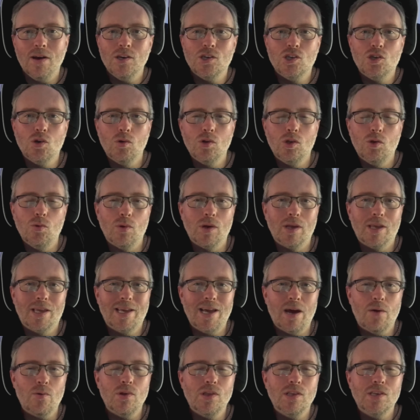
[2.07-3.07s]
showed you a
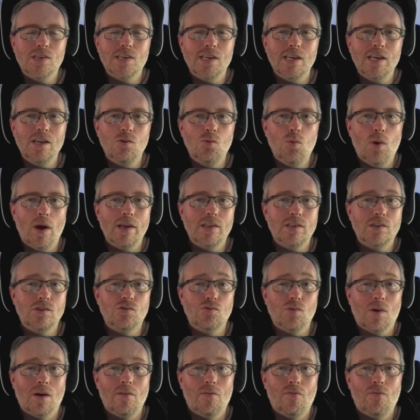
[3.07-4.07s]
guaranteed way to
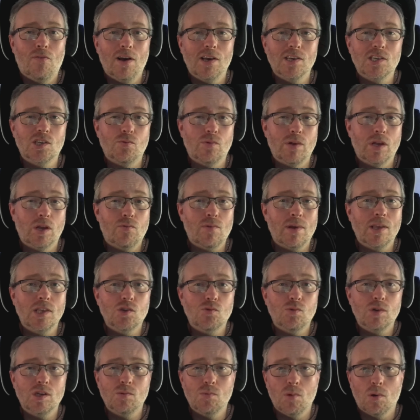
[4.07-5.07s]
drive faster in Gran
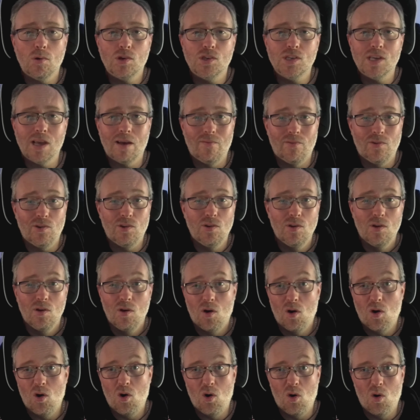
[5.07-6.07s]
Turismo 7
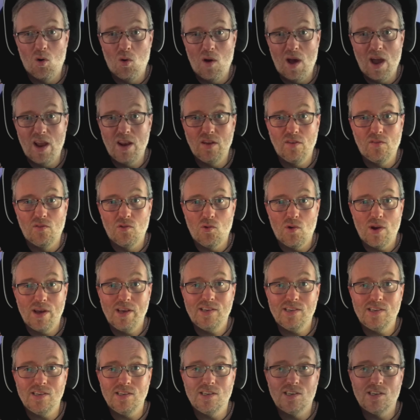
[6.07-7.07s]
or any other
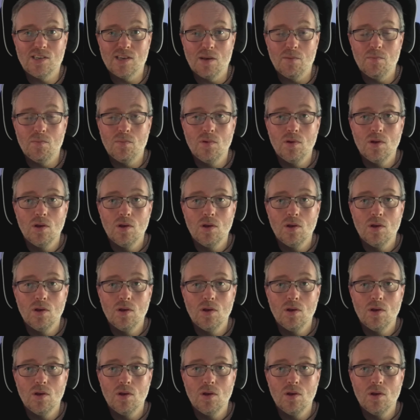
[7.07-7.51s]
racing sim,